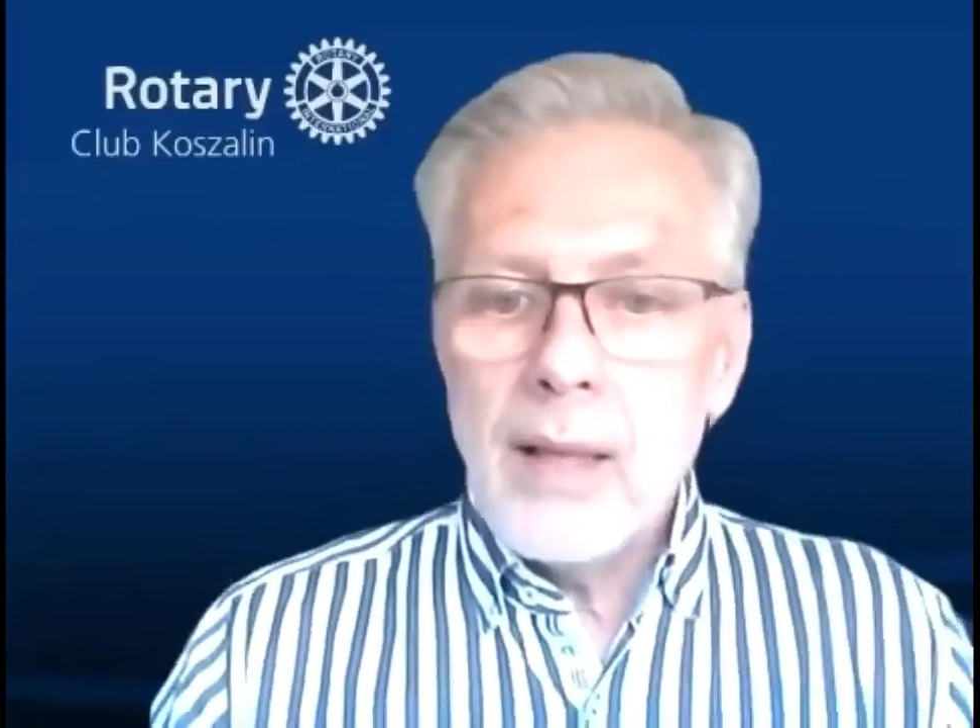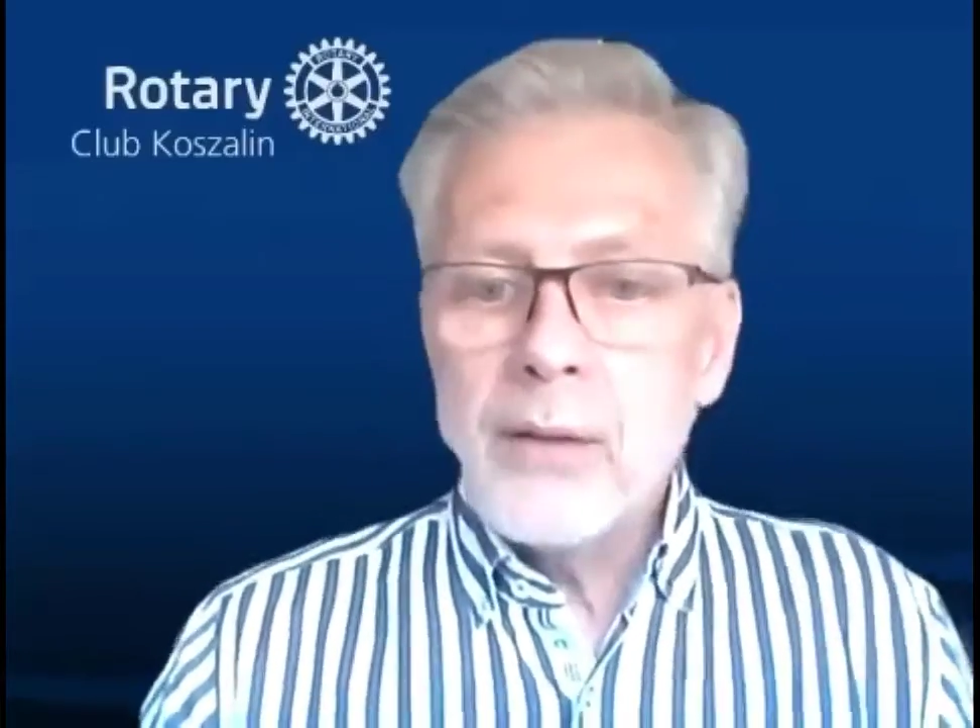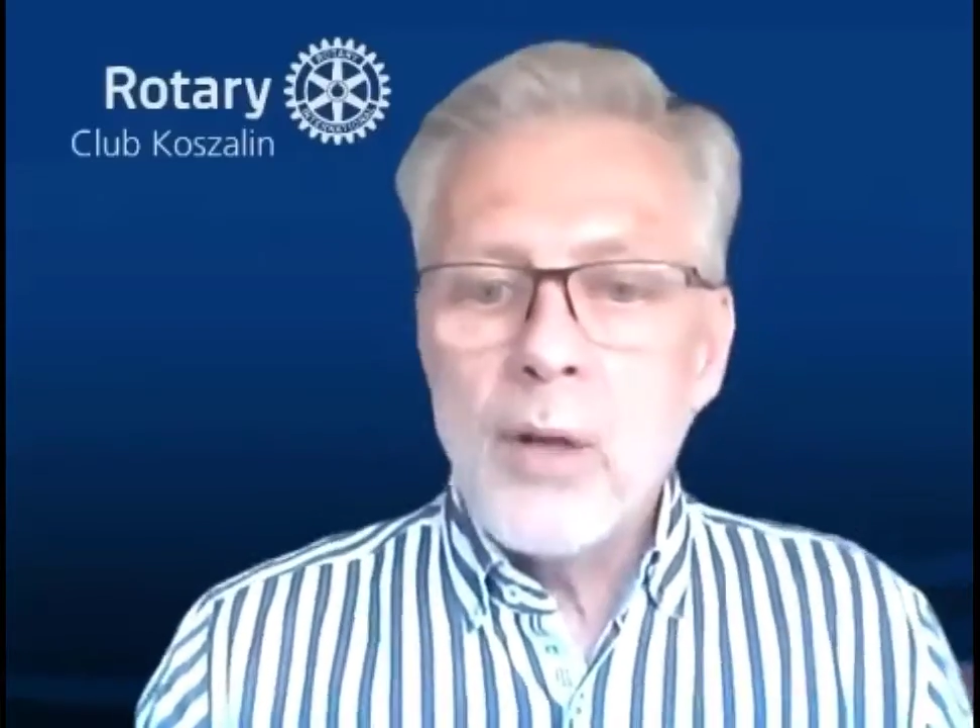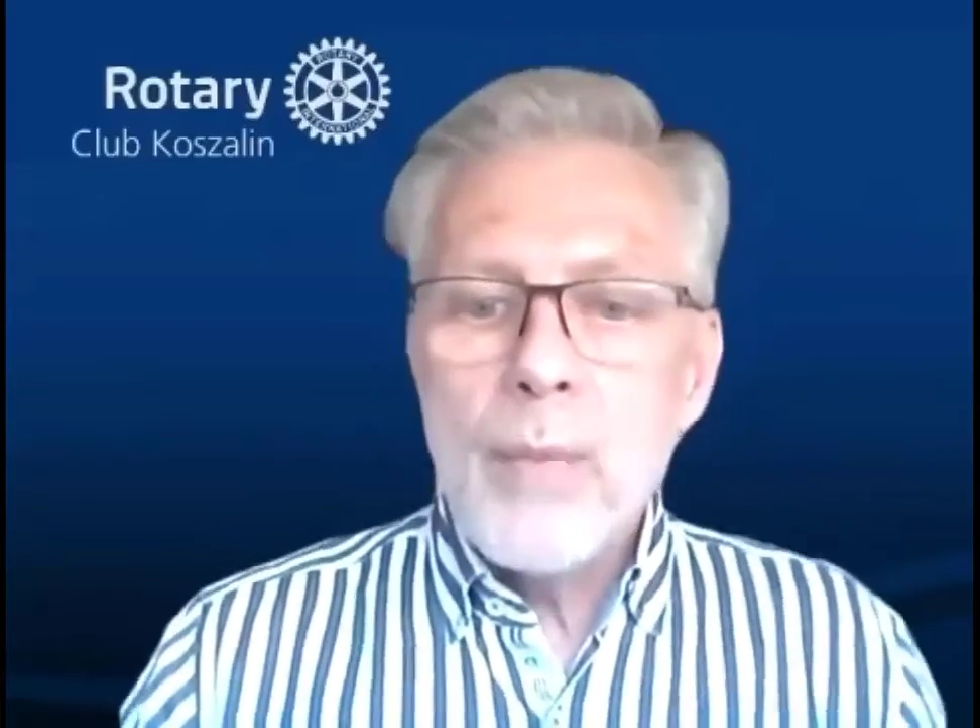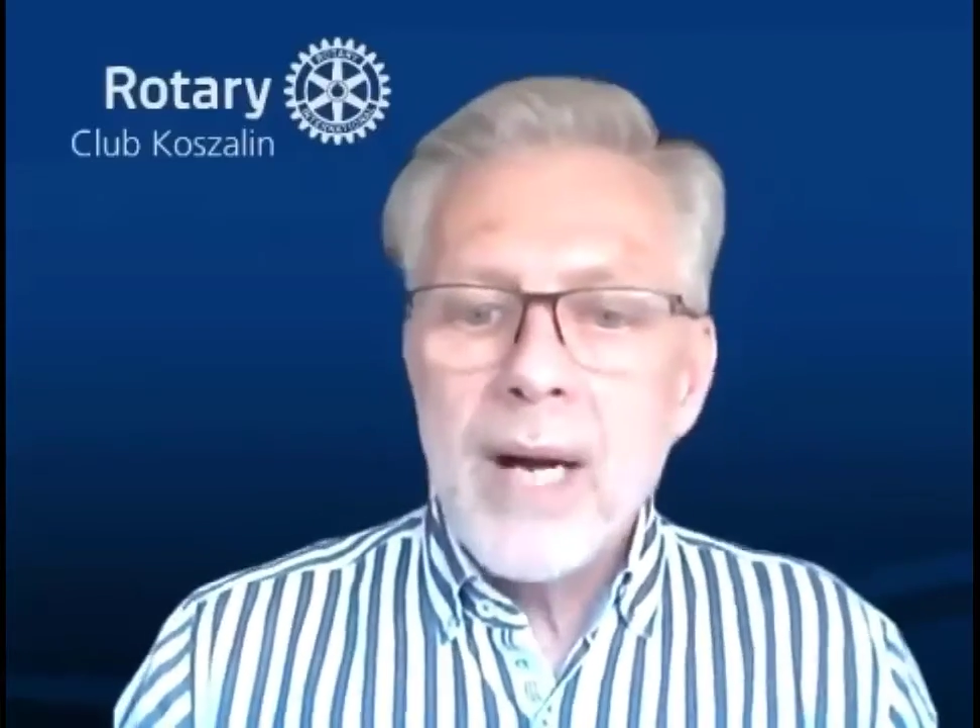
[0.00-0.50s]

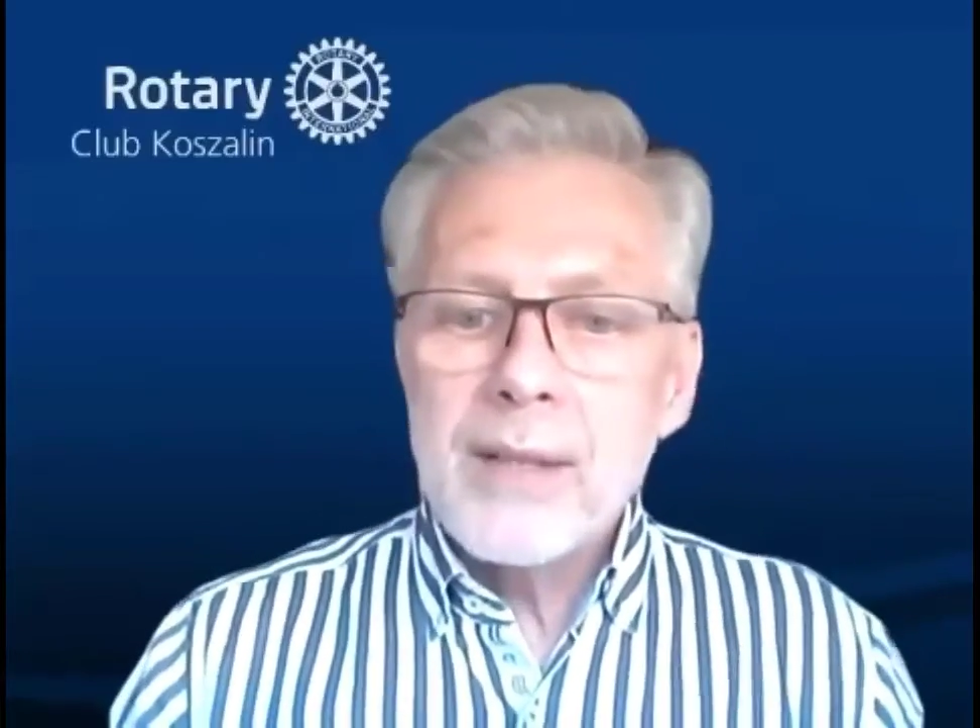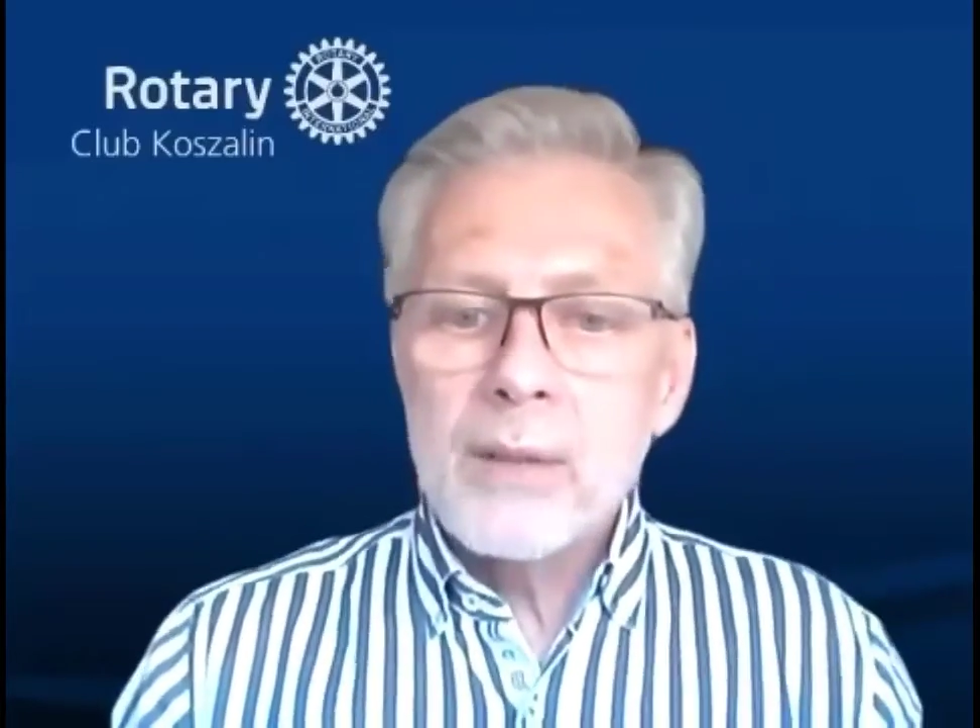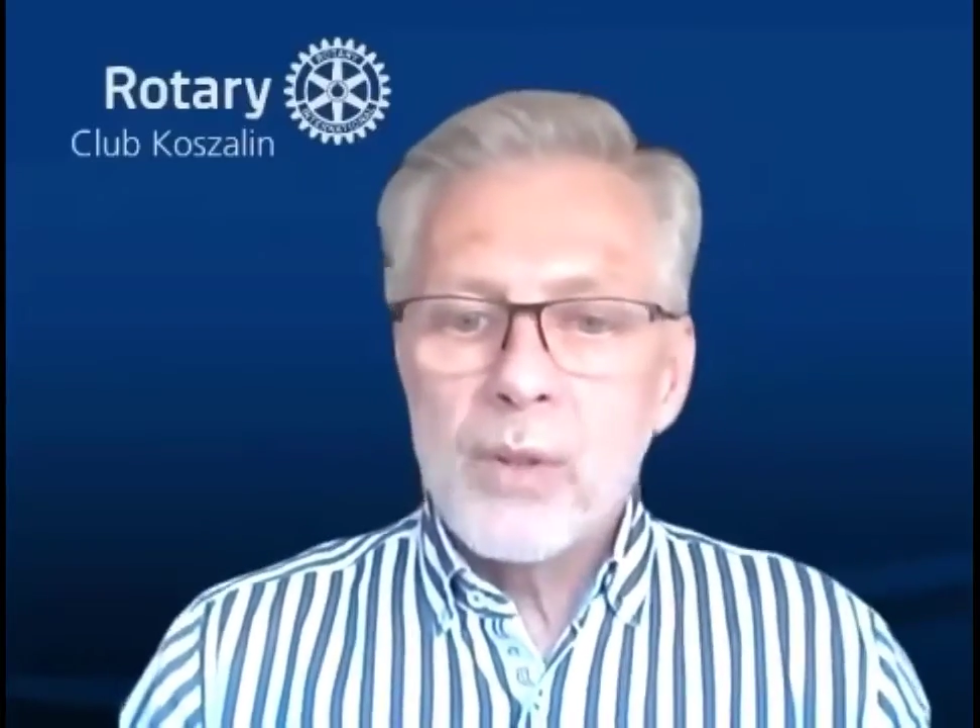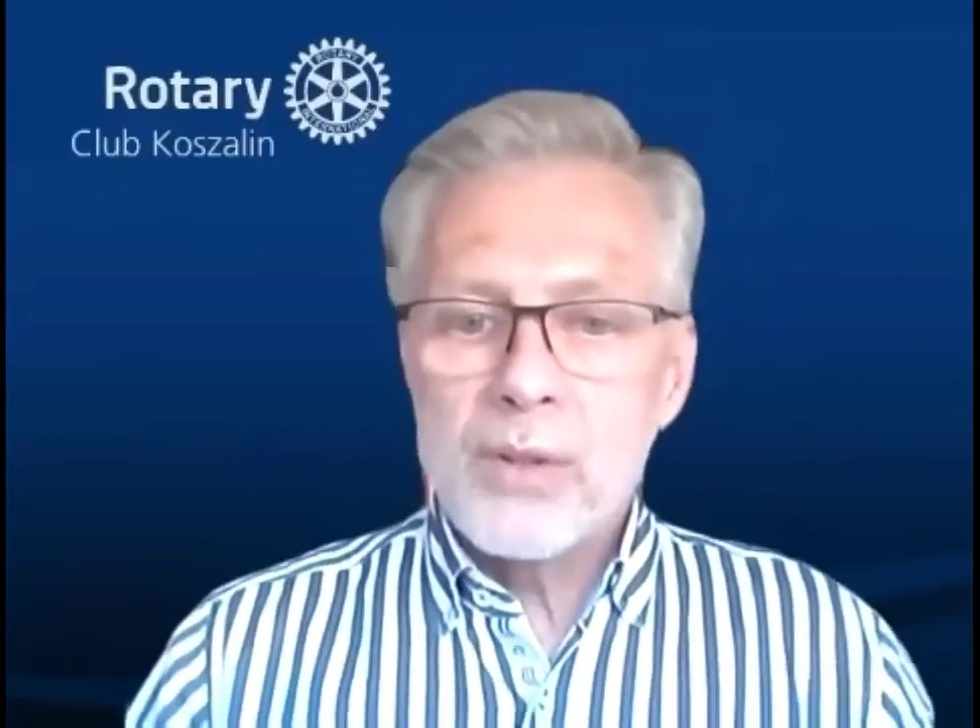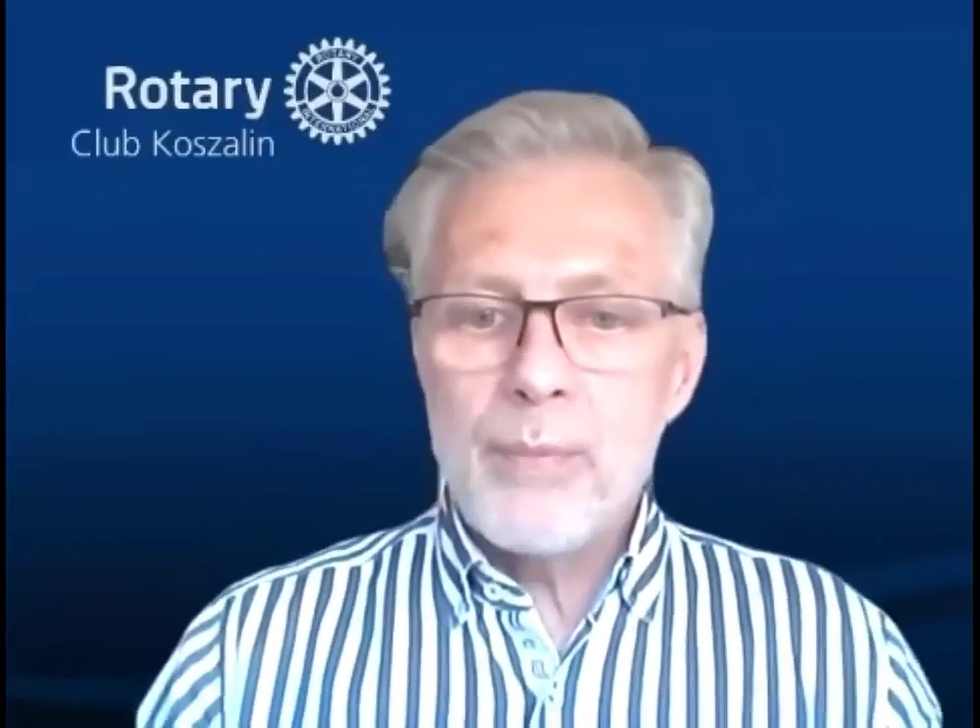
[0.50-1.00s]
No
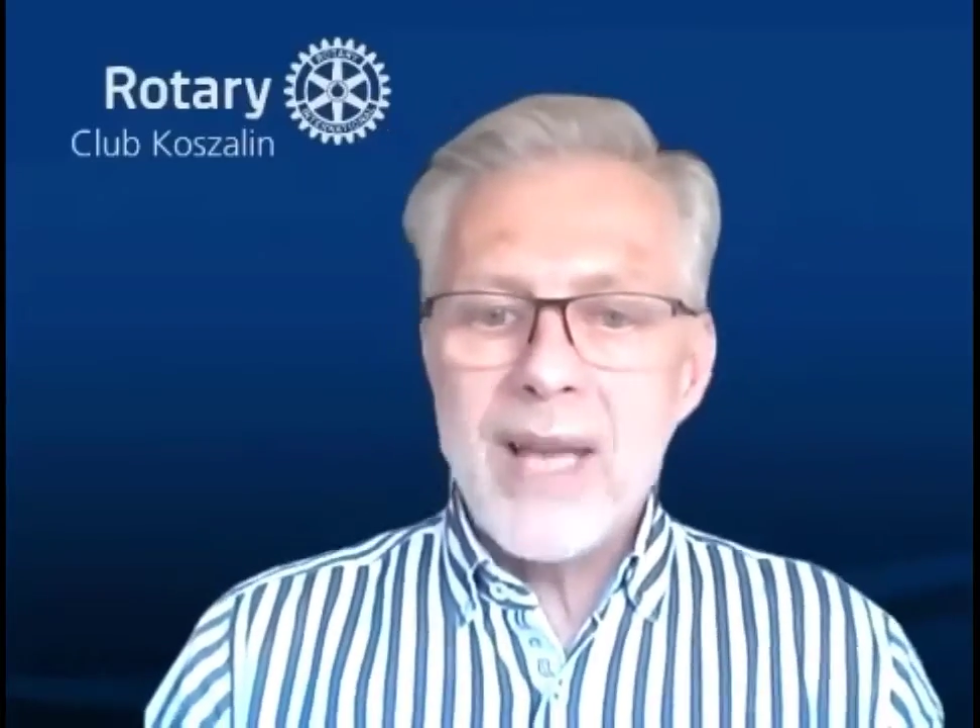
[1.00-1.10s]
matter what